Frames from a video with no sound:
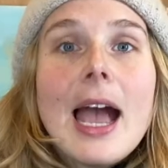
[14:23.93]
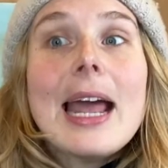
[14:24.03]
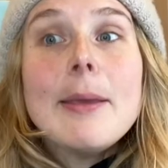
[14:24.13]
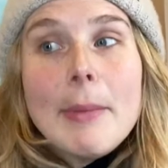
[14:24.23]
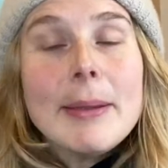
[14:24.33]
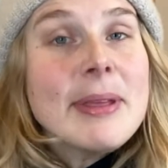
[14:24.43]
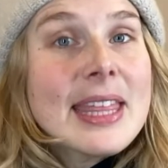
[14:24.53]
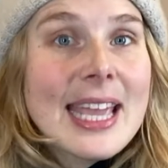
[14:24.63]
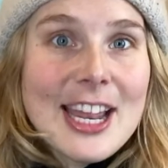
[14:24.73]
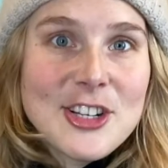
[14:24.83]
And it made me
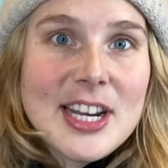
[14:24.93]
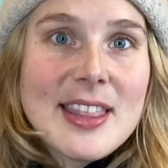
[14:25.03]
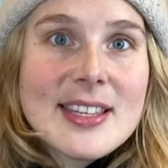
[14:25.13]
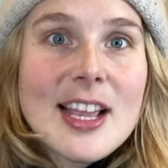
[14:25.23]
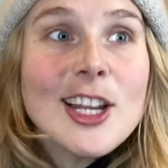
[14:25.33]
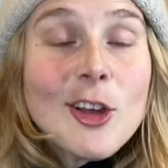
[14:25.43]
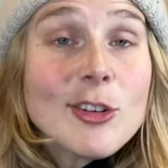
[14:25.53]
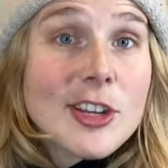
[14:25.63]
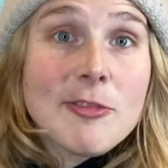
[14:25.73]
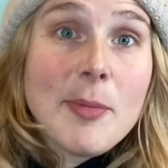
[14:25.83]
think actually there's a
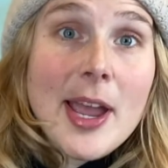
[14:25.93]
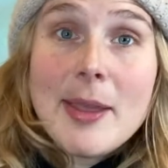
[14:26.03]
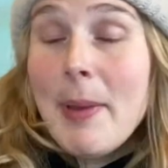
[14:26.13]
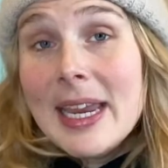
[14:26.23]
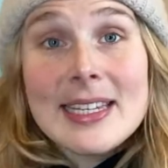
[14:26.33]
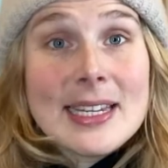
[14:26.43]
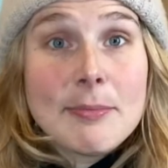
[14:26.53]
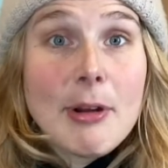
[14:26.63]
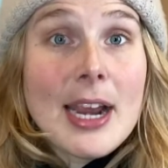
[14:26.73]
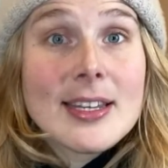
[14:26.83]
lot of my painting
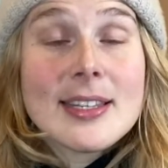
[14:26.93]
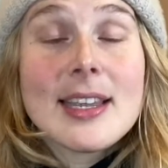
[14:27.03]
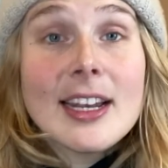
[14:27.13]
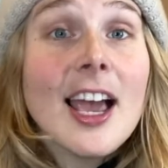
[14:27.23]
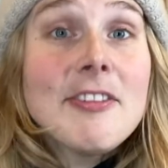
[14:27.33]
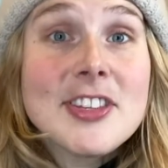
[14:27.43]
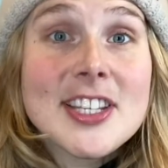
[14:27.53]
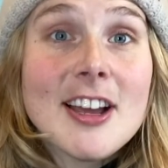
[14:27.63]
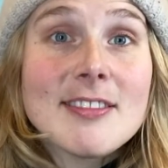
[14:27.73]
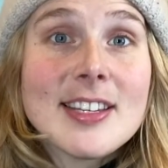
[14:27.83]
practice and life as an
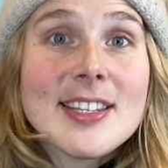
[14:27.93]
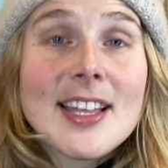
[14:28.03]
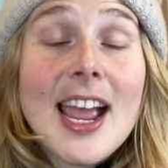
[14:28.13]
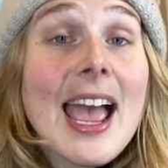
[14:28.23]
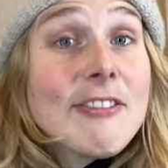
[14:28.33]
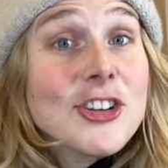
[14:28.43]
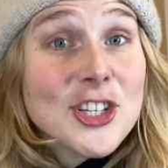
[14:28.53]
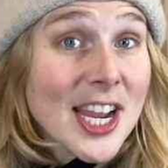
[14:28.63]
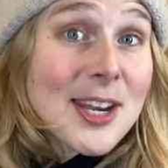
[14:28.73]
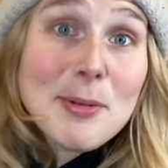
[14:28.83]
artist that I haven't
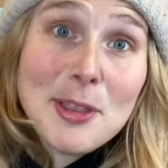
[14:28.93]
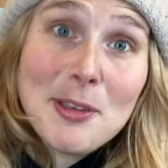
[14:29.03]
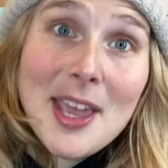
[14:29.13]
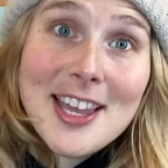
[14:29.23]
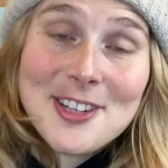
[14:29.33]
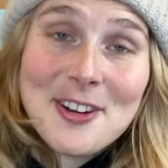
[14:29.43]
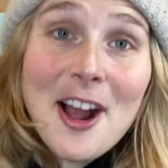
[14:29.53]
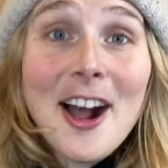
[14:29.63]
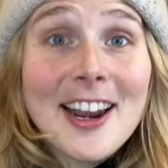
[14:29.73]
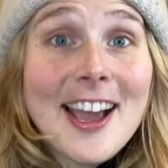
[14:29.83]
shared with you yet on
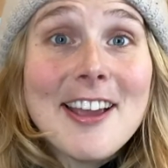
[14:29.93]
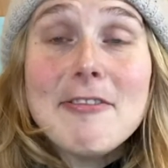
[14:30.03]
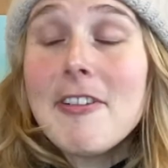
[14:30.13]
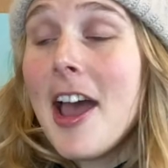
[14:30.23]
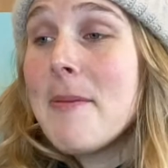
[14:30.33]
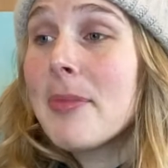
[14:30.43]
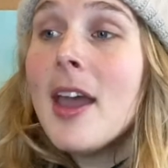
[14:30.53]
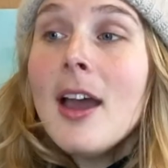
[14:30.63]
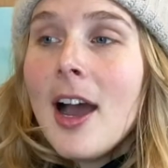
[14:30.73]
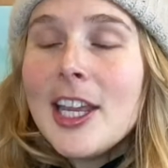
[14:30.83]
Art Life.
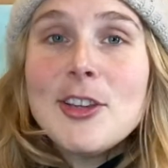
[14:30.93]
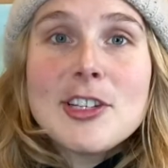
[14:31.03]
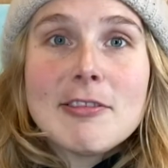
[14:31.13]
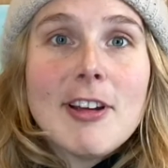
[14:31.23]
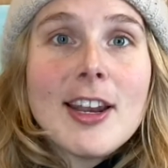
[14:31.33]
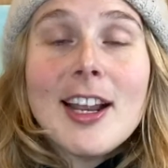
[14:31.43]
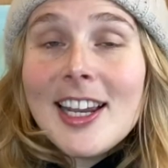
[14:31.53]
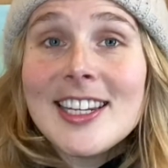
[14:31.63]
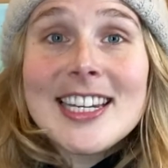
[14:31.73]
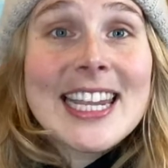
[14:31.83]
I used to run a
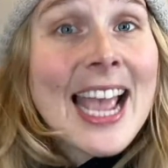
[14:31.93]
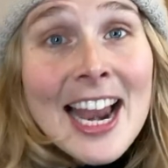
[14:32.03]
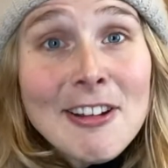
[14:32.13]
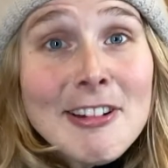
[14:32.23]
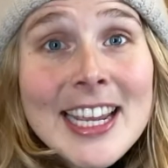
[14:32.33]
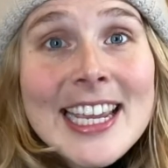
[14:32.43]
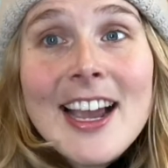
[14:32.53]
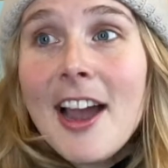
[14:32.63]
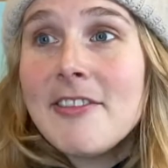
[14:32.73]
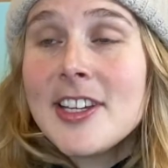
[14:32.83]
London gallery,
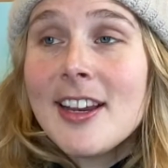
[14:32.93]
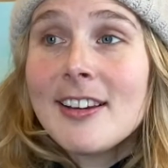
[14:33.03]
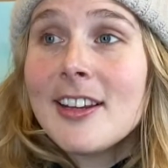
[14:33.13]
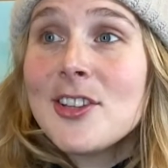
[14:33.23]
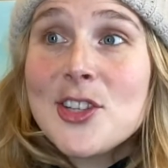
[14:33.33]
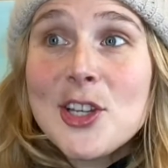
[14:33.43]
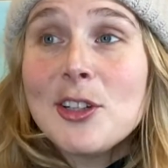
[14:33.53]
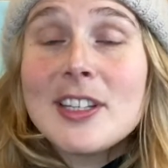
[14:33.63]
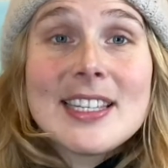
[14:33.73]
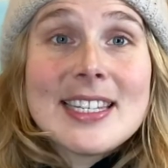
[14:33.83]
I've done
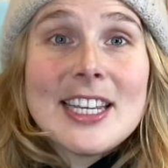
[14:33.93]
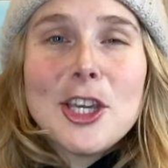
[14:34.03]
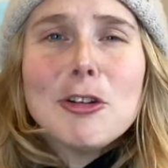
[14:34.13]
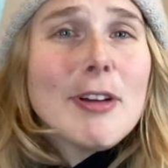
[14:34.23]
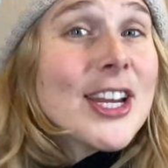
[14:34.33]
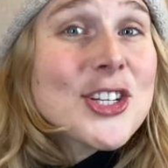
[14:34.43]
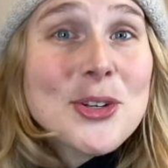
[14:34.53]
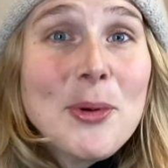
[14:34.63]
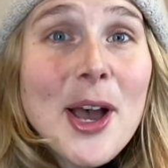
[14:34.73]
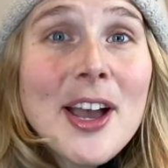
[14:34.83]
consultancy
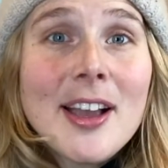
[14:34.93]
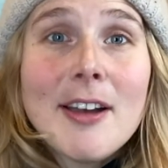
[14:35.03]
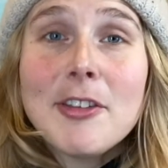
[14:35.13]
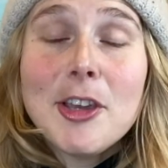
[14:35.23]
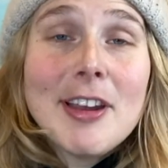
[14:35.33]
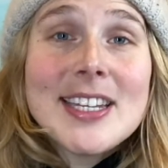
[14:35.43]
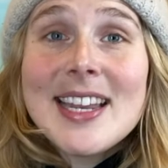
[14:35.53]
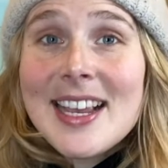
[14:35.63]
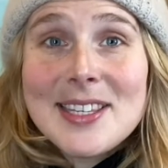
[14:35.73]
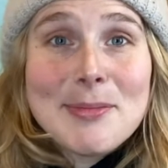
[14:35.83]
curation work, I've curated
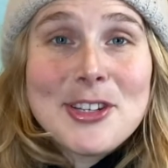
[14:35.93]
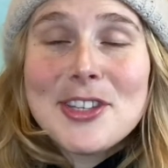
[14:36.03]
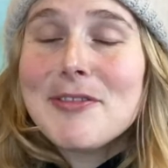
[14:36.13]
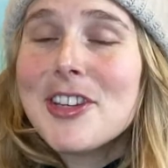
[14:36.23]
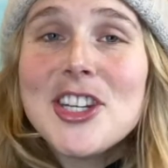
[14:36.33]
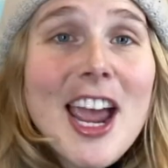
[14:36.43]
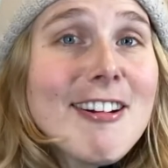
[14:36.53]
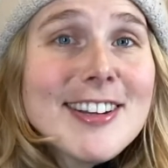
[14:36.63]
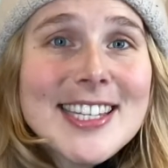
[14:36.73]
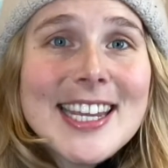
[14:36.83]
exhibitions for
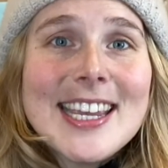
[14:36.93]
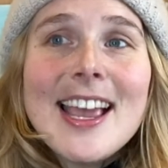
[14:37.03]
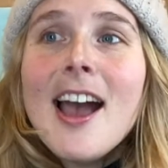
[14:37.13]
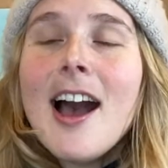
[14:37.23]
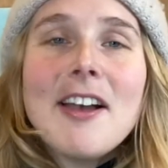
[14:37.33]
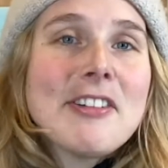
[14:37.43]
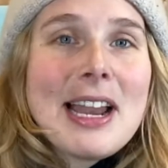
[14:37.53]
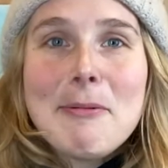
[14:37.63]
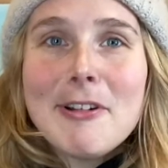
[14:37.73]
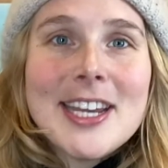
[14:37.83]
charity, I've
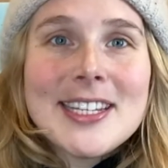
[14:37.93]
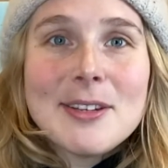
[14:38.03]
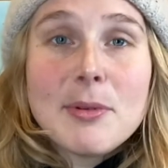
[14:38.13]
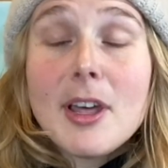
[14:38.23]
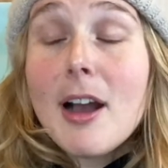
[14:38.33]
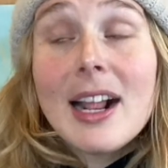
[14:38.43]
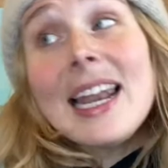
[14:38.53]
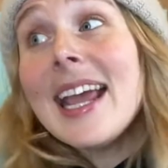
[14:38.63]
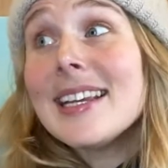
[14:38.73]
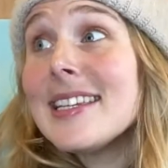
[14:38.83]
collaborated with art
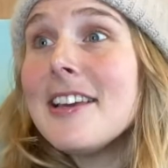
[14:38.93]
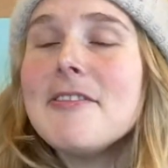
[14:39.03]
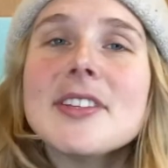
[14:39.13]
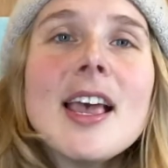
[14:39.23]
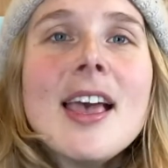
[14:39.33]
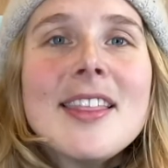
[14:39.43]
collectives.